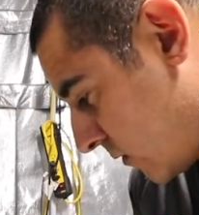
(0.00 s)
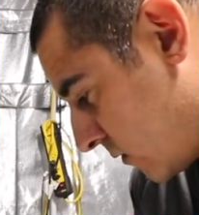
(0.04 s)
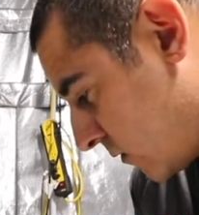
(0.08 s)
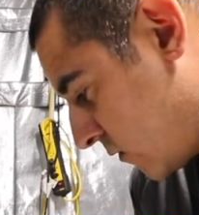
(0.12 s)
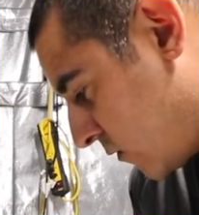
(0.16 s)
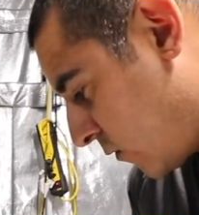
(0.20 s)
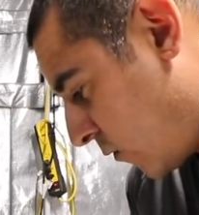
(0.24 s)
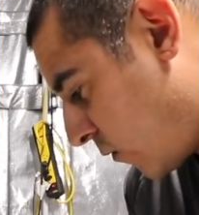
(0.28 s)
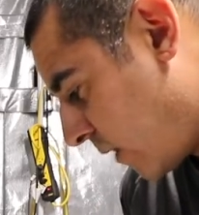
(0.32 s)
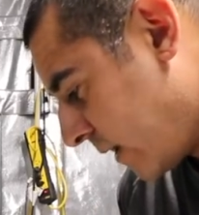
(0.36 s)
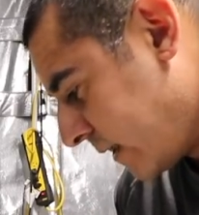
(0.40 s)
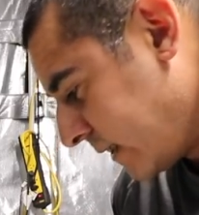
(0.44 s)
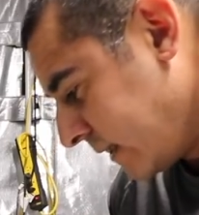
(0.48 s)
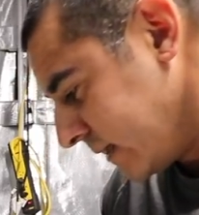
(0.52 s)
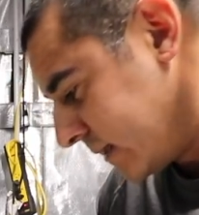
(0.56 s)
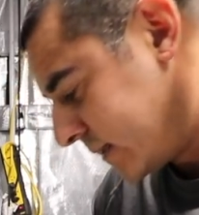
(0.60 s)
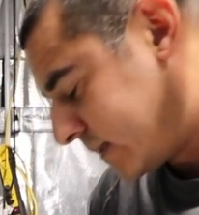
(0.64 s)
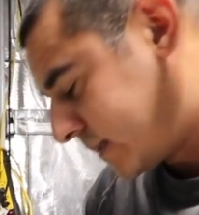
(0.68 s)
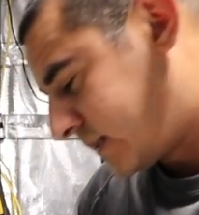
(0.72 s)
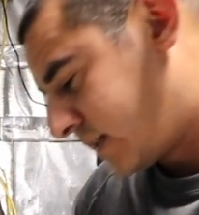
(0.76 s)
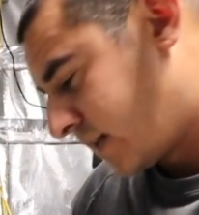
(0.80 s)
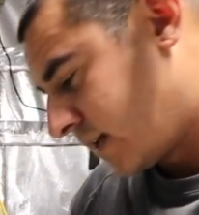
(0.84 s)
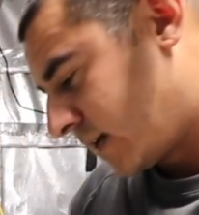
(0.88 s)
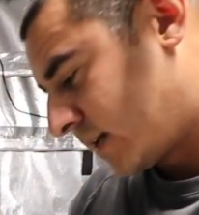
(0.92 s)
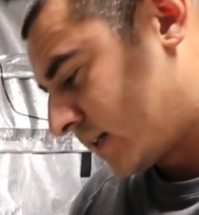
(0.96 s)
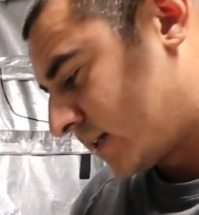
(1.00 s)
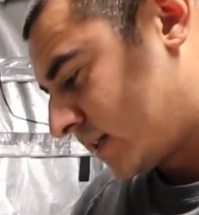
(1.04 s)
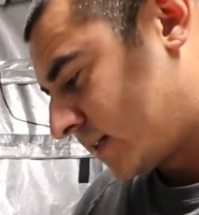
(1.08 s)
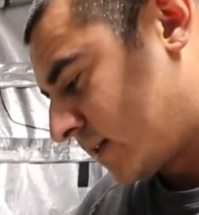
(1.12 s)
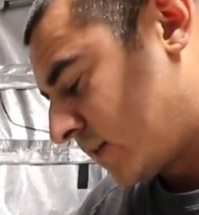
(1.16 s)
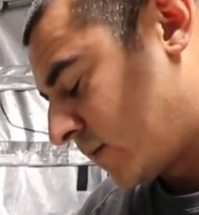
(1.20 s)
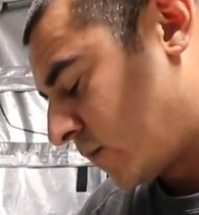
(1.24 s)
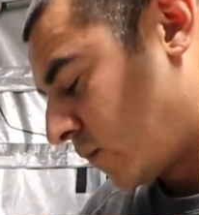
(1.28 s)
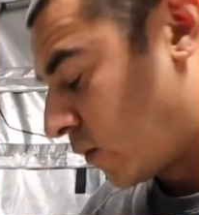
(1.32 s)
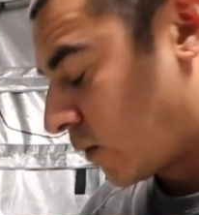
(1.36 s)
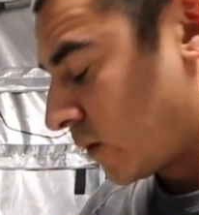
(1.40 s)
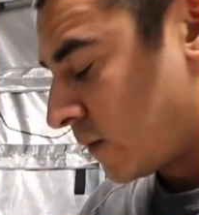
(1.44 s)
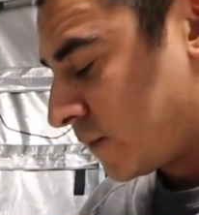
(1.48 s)
26,
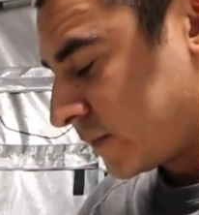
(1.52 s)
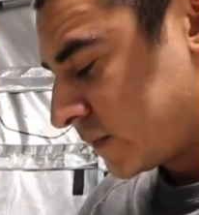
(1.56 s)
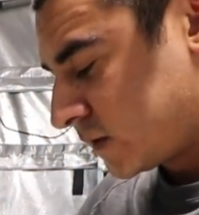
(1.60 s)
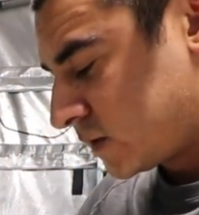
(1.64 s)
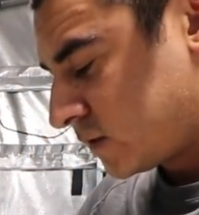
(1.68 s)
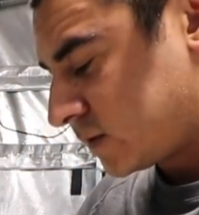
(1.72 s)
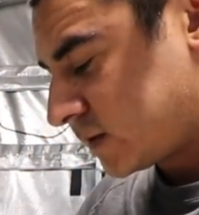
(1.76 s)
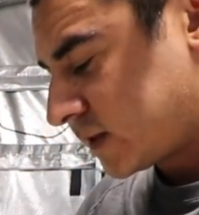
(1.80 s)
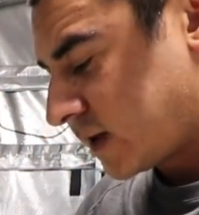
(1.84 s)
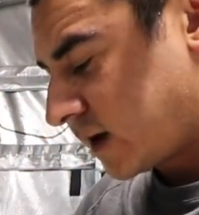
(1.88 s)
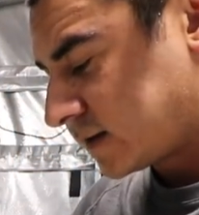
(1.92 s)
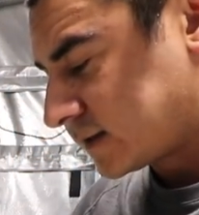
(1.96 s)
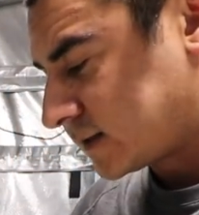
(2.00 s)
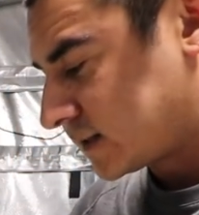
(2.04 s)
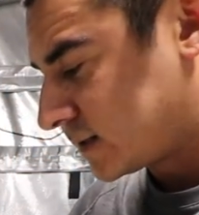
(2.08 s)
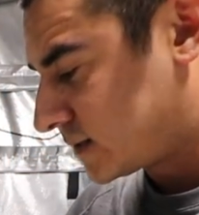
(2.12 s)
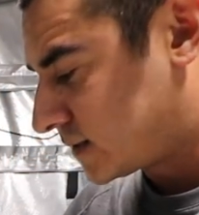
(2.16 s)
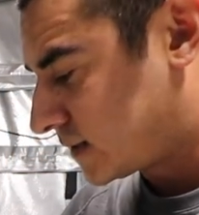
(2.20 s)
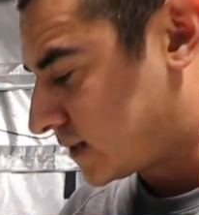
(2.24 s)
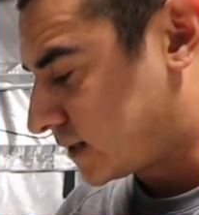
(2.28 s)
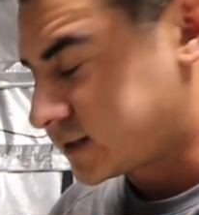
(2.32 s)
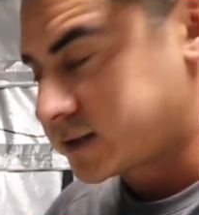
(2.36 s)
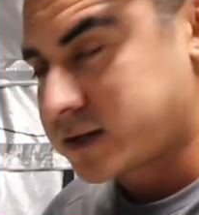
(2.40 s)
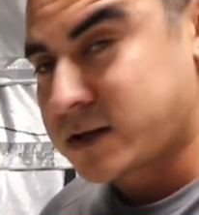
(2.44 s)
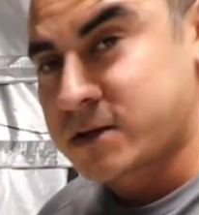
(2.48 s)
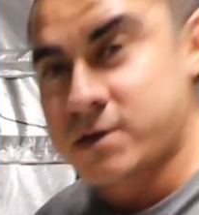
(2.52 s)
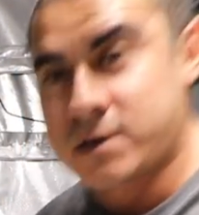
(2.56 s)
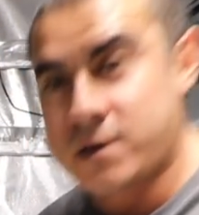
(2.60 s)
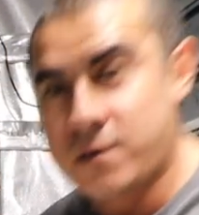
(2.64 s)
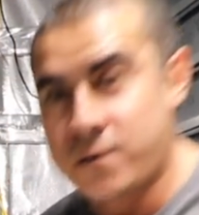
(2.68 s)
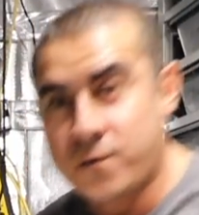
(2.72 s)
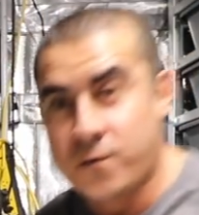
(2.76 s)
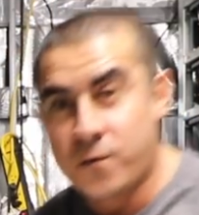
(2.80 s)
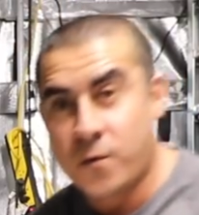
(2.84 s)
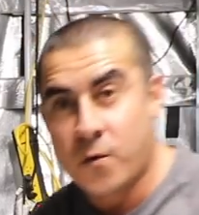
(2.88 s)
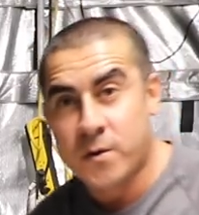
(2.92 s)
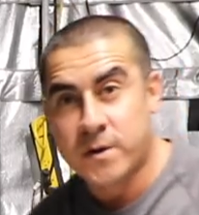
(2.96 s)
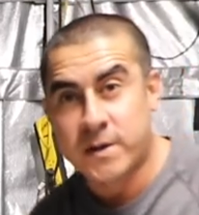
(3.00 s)
well,
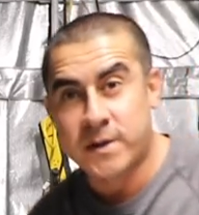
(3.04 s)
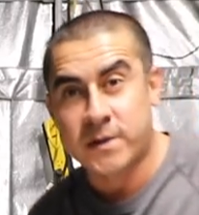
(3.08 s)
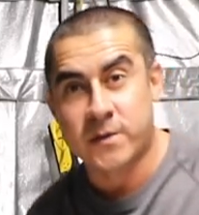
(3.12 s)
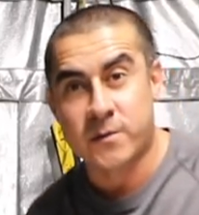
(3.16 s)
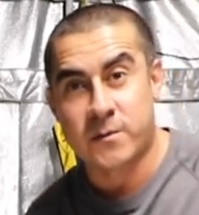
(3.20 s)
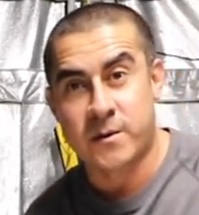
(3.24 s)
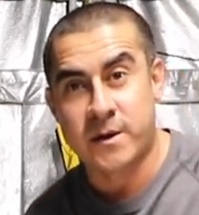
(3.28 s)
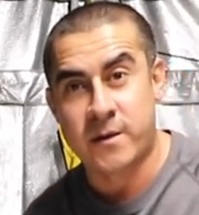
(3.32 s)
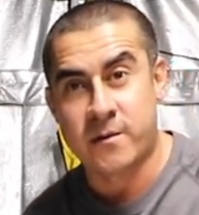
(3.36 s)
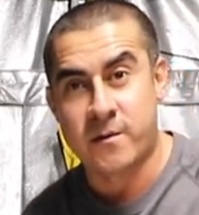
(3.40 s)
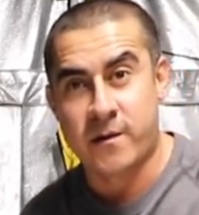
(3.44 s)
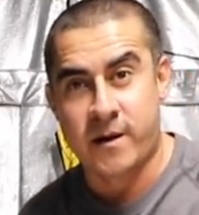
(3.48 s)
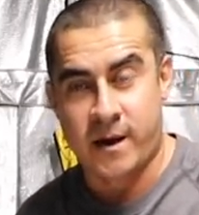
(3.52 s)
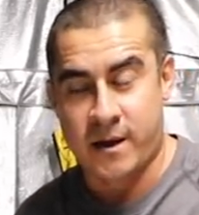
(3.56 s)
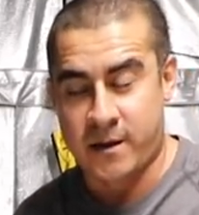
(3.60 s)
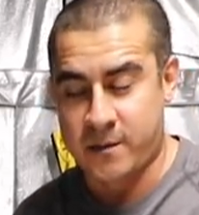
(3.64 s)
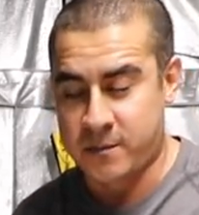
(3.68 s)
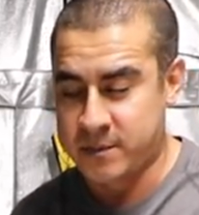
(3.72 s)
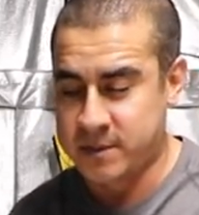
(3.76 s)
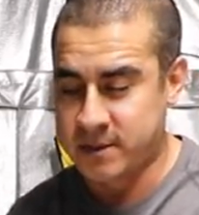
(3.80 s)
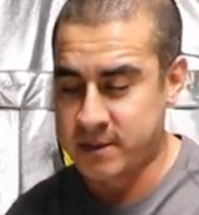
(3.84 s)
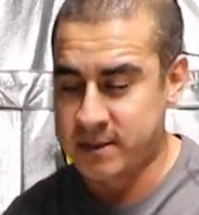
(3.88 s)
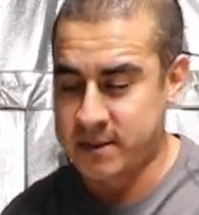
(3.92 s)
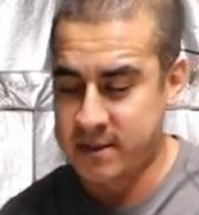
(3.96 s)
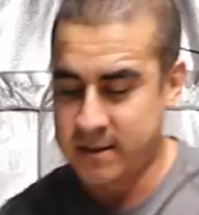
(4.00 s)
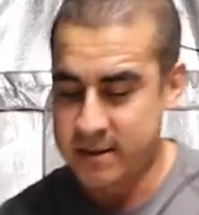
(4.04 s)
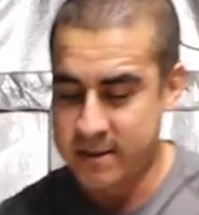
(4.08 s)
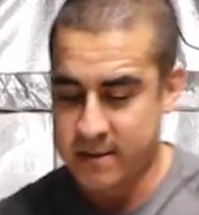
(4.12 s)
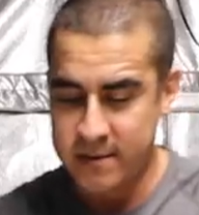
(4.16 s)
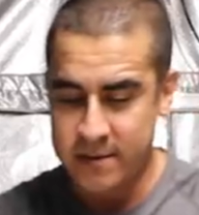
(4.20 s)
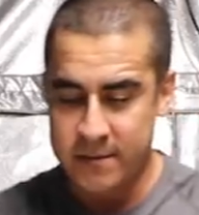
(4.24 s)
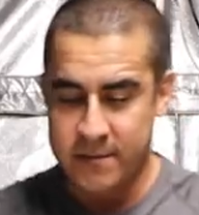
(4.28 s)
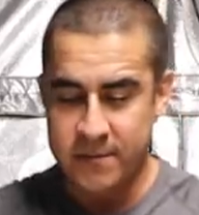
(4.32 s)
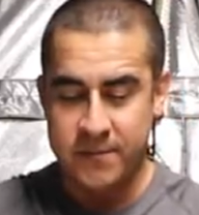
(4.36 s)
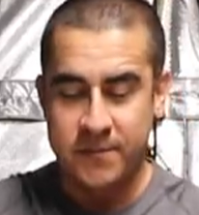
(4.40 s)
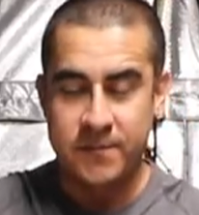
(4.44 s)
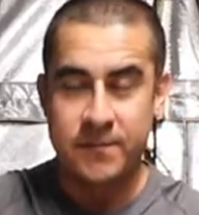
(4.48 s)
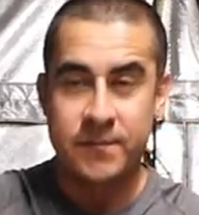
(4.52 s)
2,643 grams.
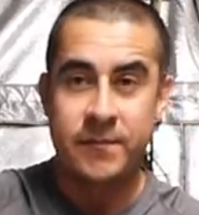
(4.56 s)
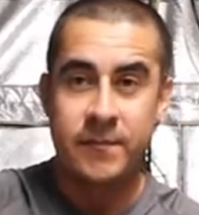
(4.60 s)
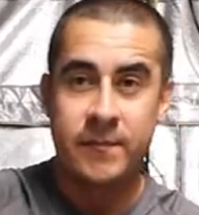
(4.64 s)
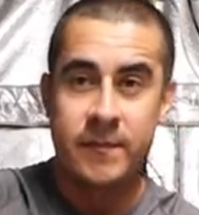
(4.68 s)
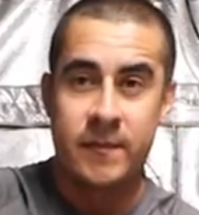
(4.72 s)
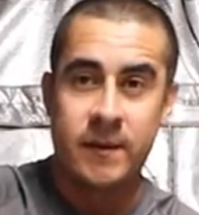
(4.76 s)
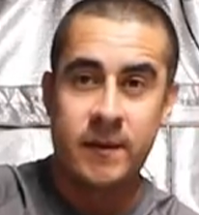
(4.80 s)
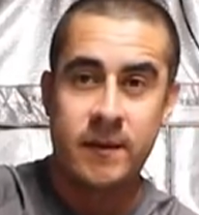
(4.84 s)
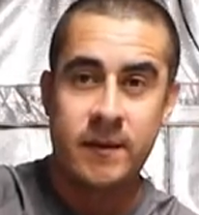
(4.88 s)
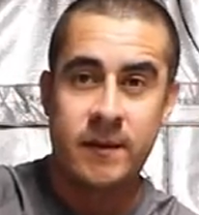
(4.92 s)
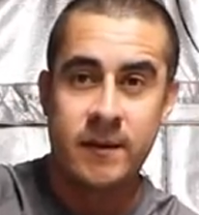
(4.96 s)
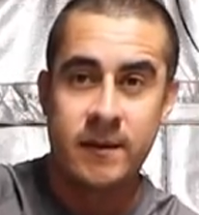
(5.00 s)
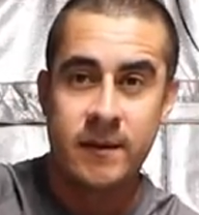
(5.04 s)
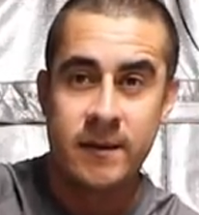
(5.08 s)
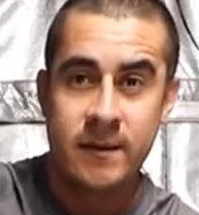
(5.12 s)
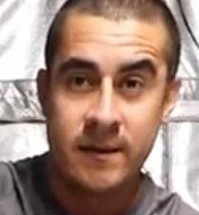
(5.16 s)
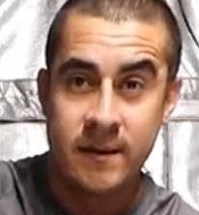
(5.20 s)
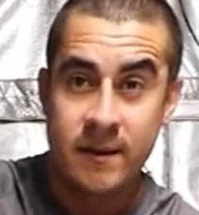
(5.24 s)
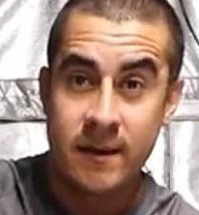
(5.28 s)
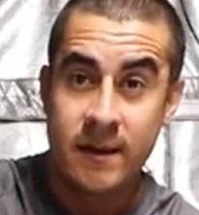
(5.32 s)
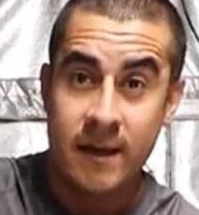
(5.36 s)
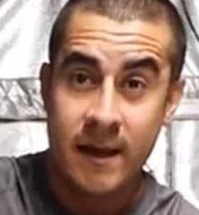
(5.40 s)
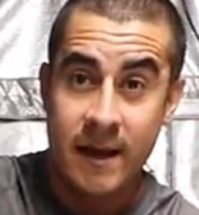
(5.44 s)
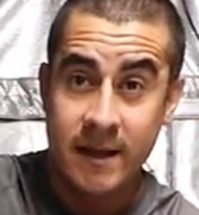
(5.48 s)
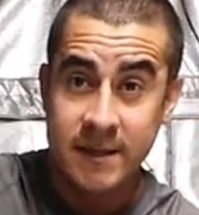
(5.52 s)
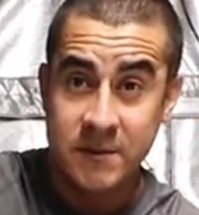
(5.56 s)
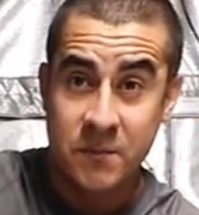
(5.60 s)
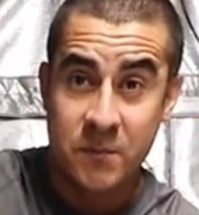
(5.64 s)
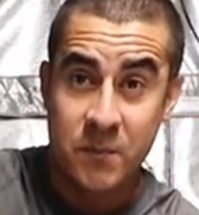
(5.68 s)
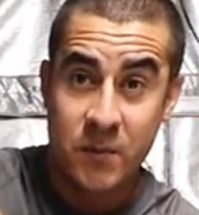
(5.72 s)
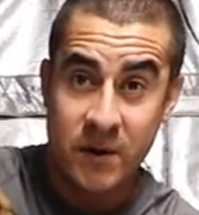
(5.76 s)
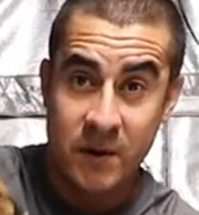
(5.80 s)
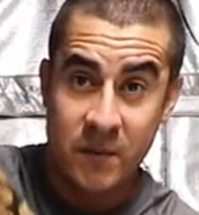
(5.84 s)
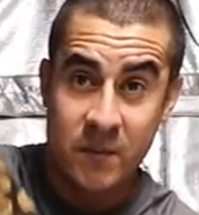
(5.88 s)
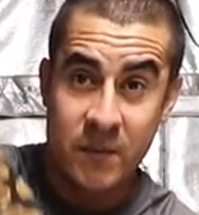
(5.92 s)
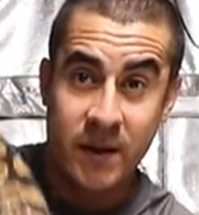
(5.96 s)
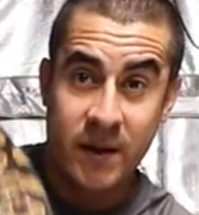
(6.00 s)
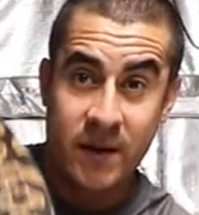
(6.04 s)
That's a
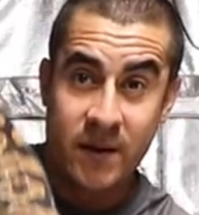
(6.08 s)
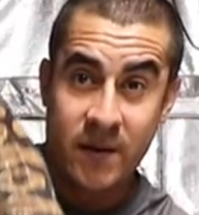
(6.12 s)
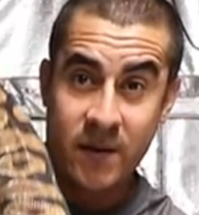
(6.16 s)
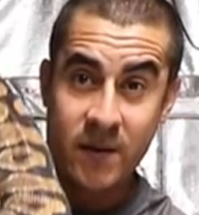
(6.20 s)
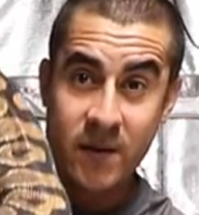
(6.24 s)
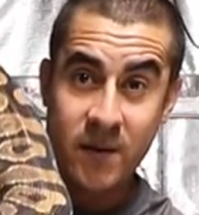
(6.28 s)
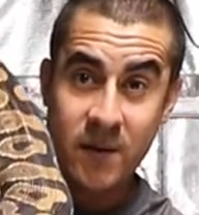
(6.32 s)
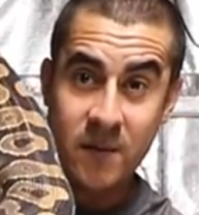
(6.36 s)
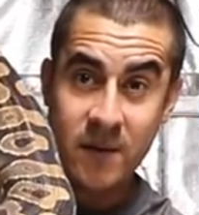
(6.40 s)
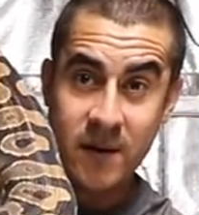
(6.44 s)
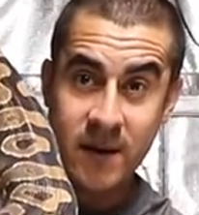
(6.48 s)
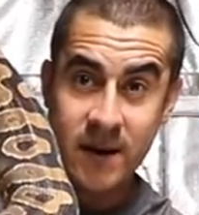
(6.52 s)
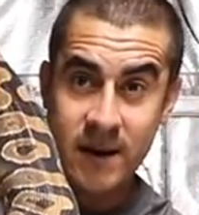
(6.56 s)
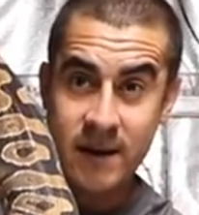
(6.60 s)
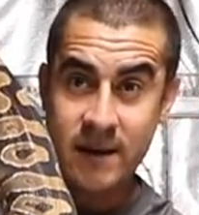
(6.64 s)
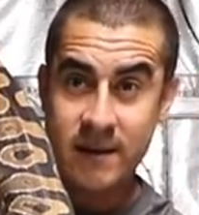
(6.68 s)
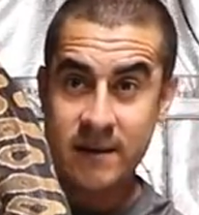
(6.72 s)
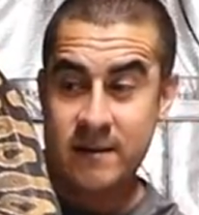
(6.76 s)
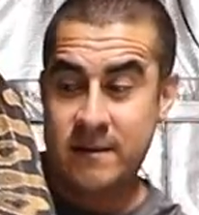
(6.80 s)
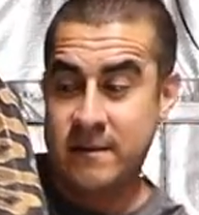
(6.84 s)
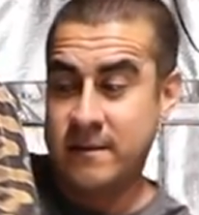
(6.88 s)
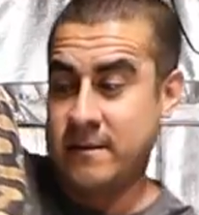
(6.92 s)
pretty big girl, right?